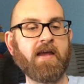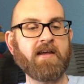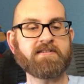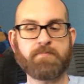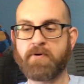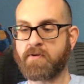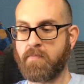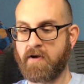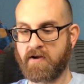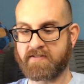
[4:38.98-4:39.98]
its
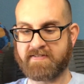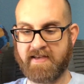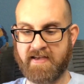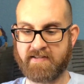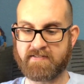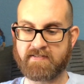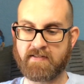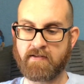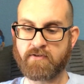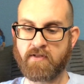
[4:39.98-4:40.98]
bookmark says,
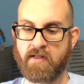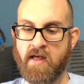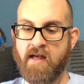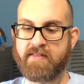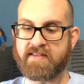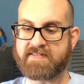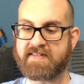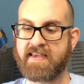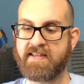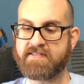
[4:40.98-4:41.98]
"The
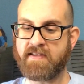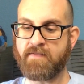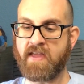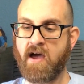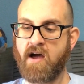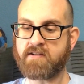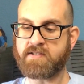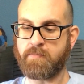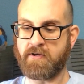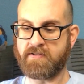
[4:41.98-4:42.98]
seeds of the
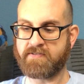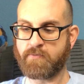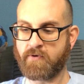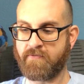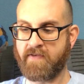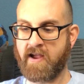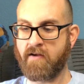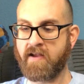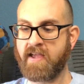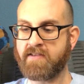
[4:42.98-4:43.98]
octopus were
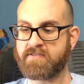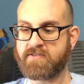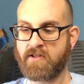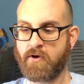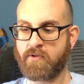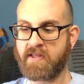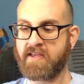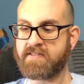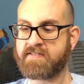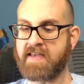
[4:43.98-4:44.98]
very
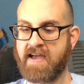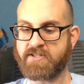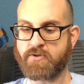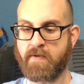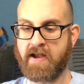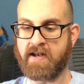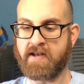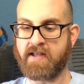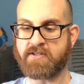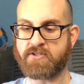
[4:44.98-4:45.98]
slowly
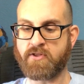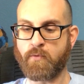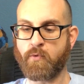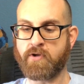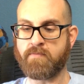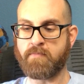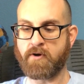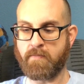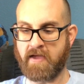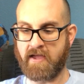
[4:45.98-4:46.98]
saturated into the wooden
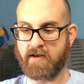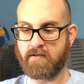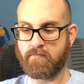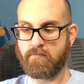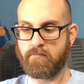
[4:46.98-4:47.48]
mermaid."